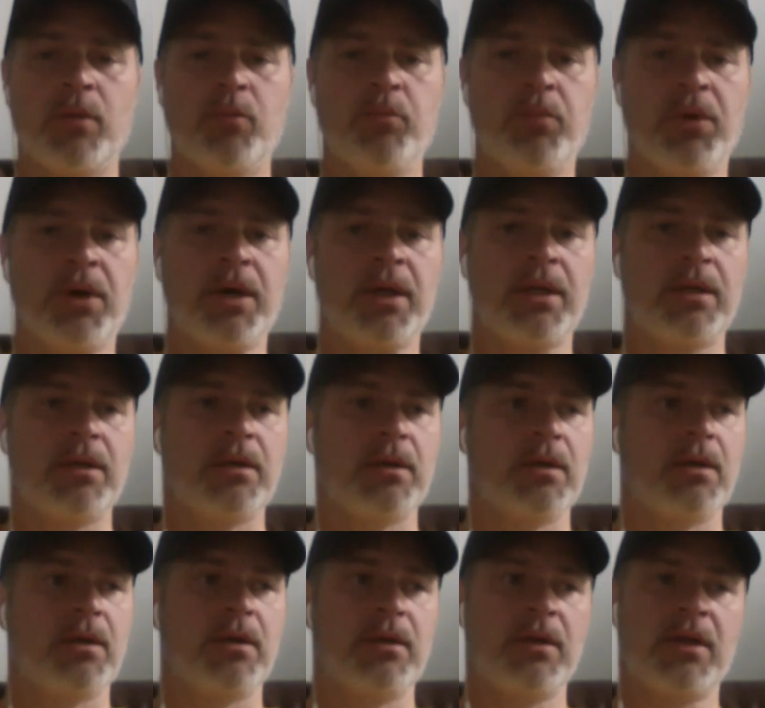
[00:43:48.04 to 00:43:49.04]
but
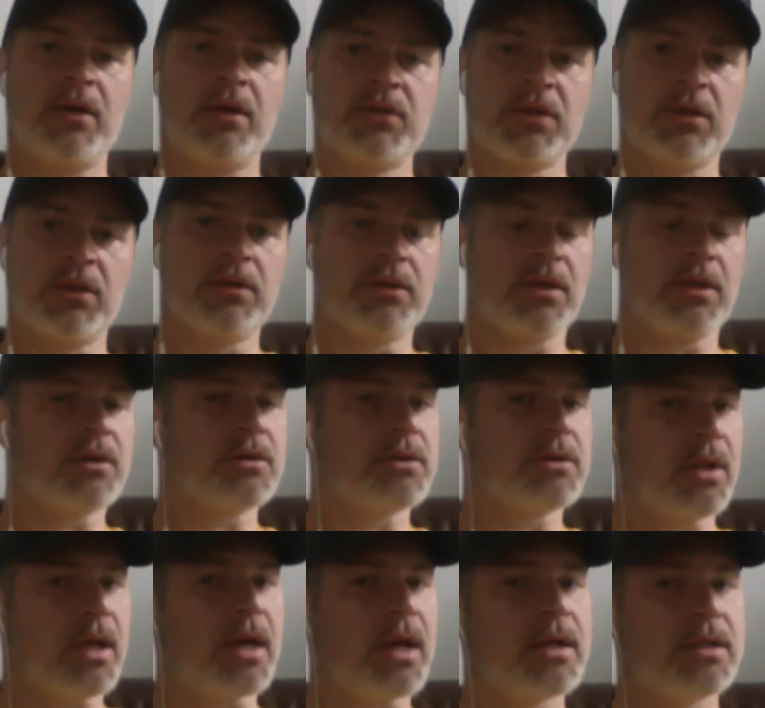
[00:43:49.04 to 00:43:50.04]
there's a there's a
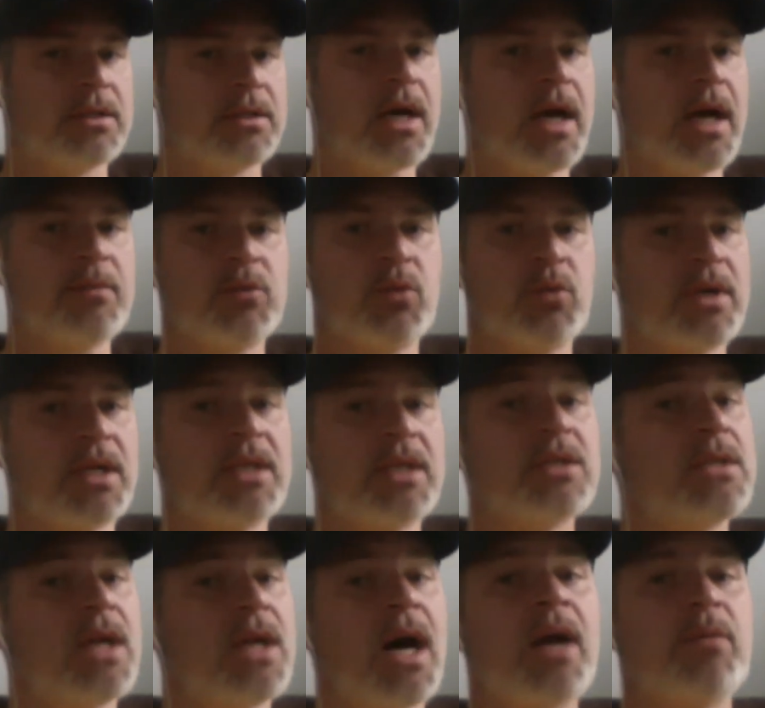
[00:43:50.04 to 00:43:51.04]
lot of times when it's
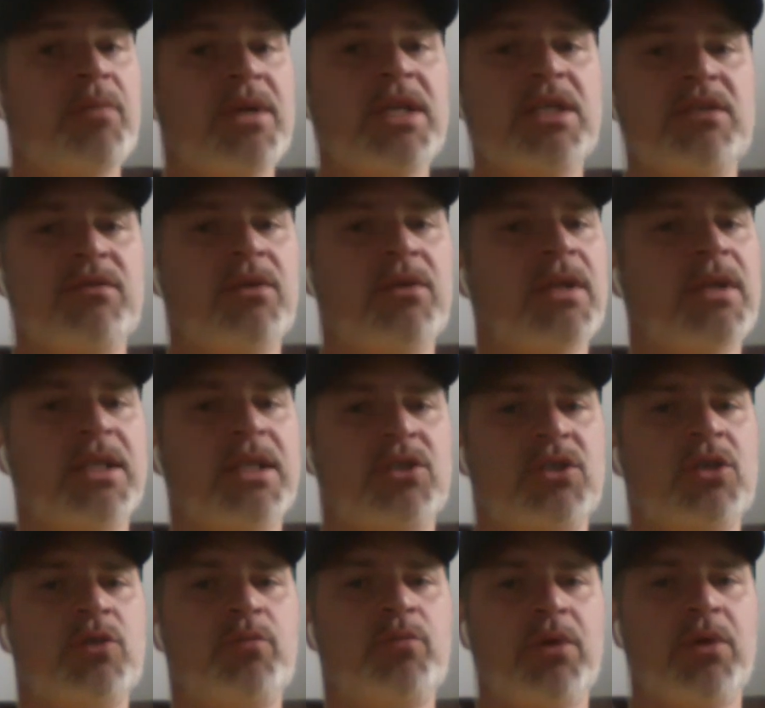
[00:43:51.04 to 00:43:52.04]
not peaceful. Let's
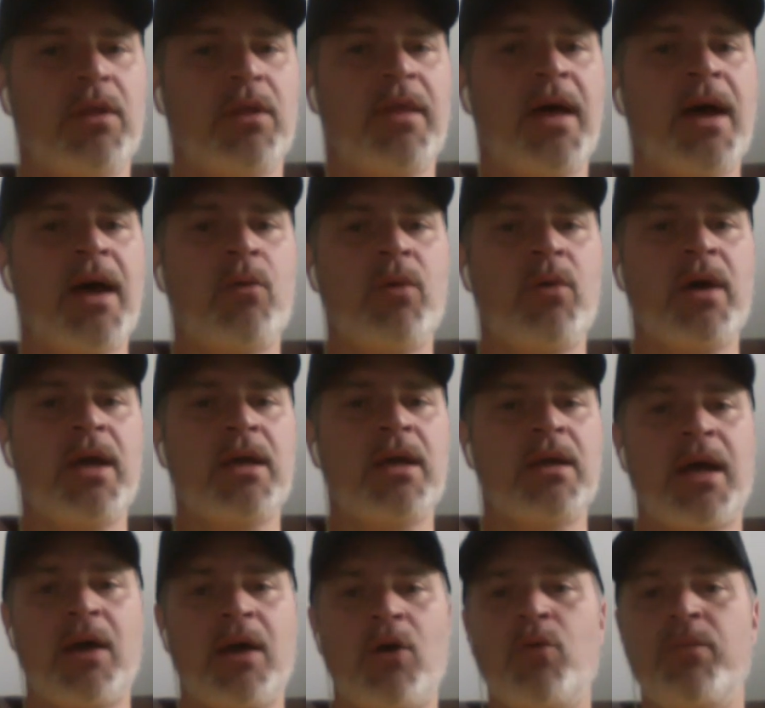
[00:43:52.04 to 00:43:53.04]
just put it that way.
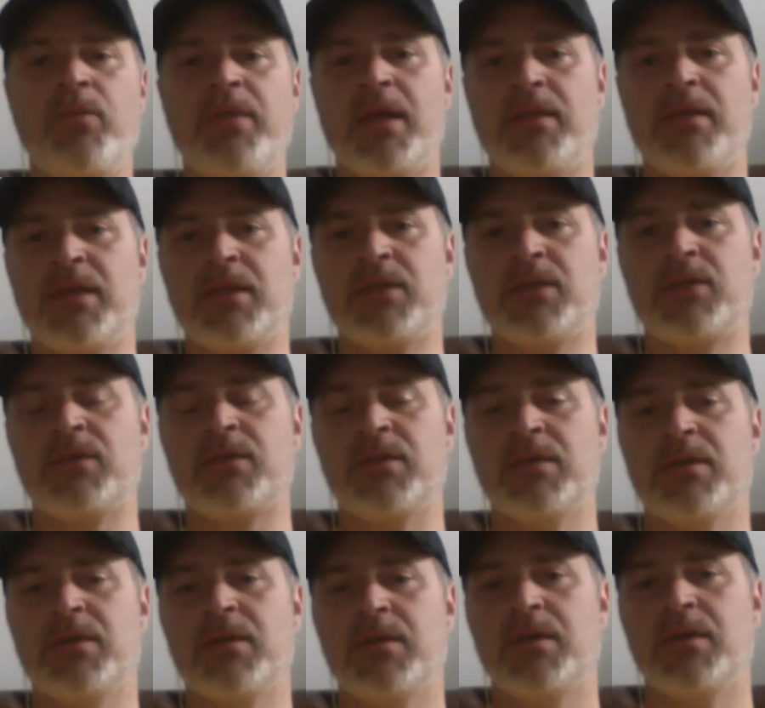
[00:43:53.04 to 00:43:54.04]
And I hope that this
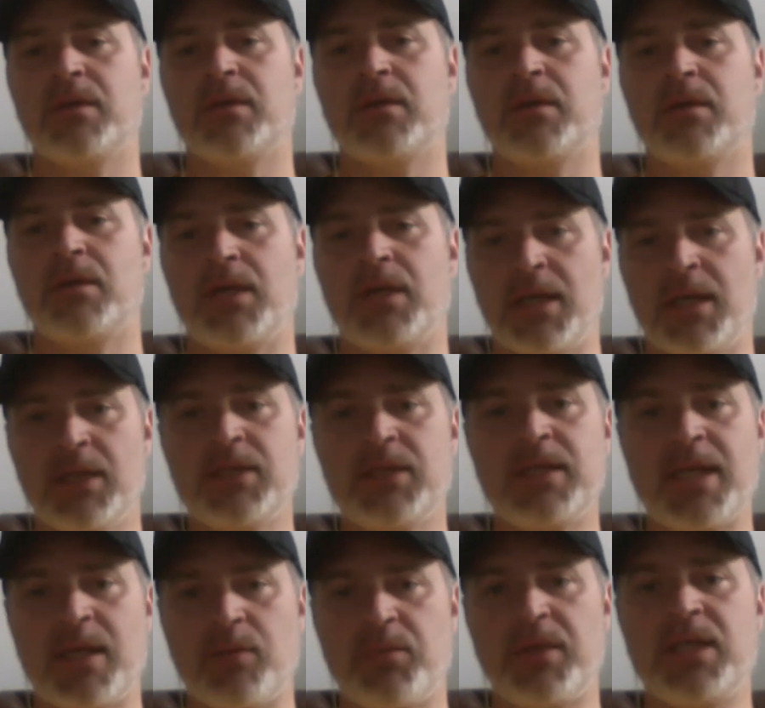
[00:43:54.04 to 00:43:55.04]
is
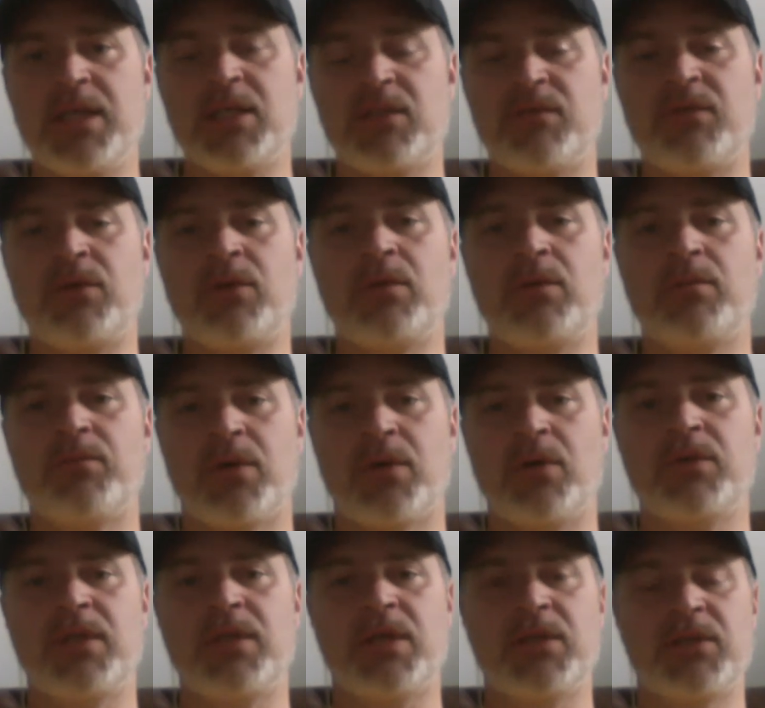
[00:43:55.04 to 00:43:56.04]
a peaceful
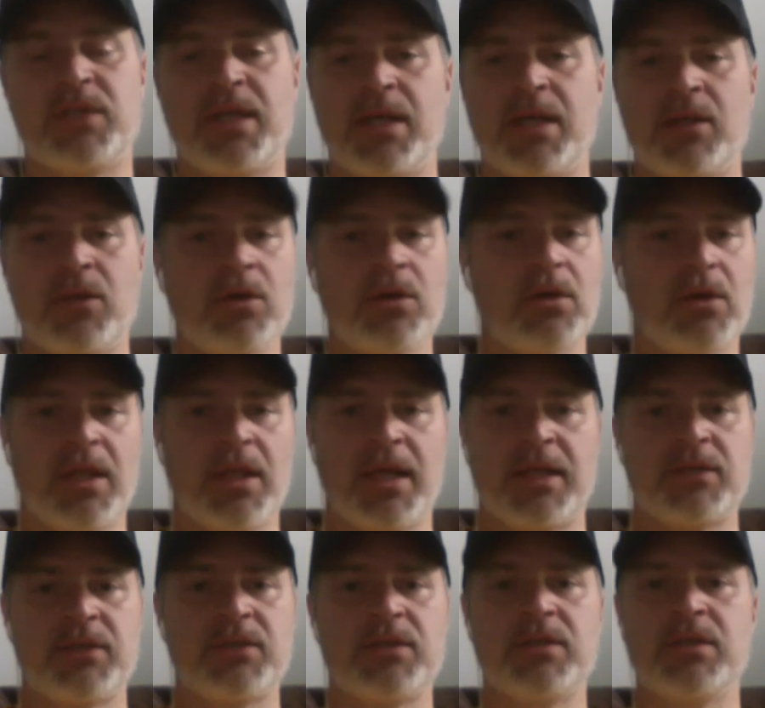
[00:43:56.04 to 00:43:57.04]
protest saying, look,
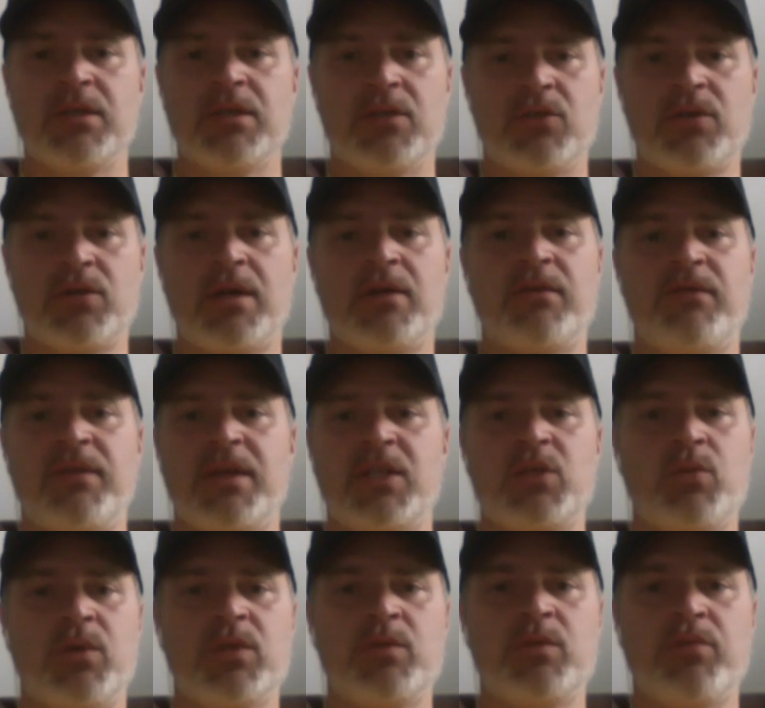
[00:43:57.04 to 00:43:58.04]
let's try to fix
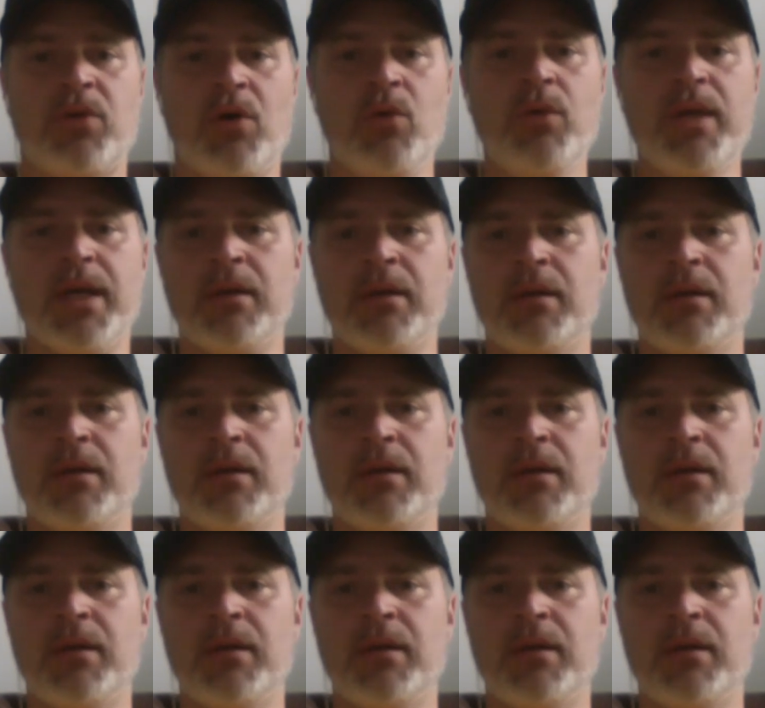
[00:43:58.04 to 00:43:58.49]
what's broken. I